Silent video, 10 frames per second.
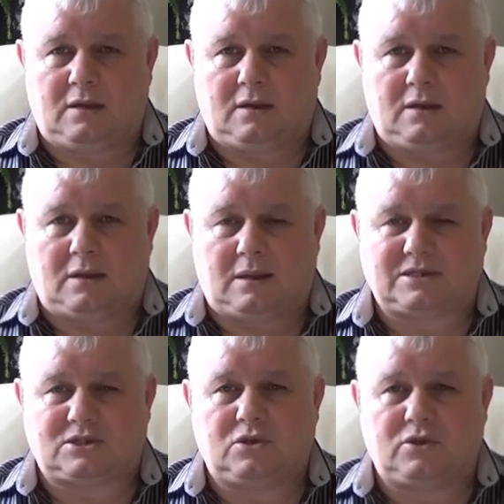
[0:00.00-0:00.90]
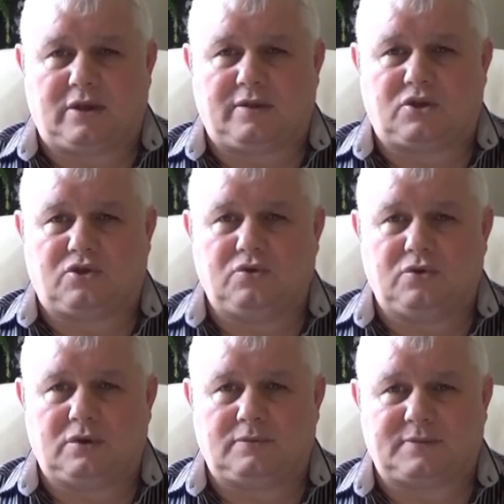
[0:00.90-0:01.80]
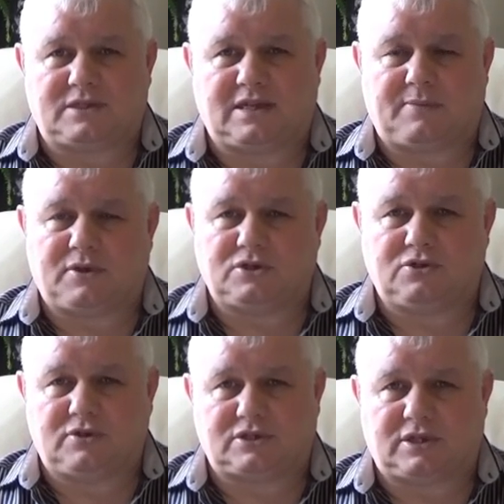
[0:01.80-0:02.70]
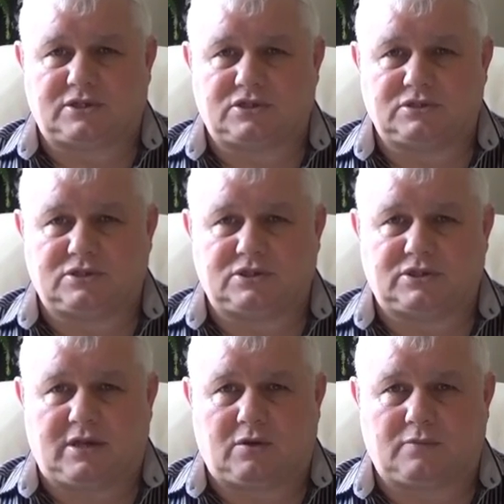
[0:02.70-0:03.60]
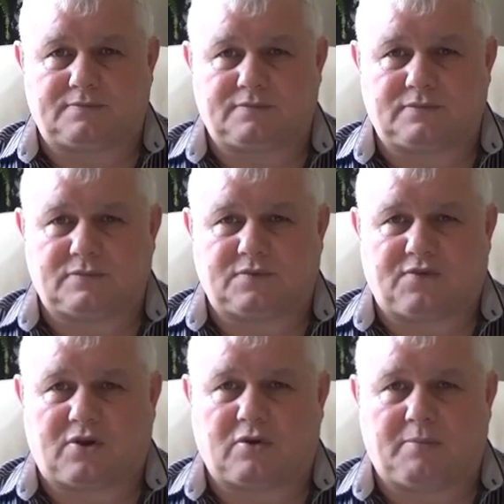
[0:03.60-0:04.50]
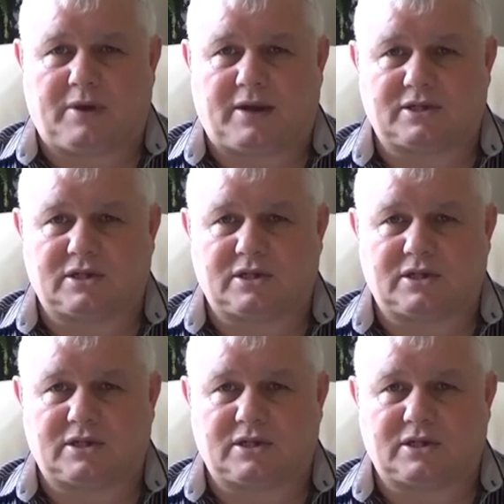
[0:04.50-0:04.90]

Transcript: Well, let's look at the two separate jurisdictions just now for a comparison.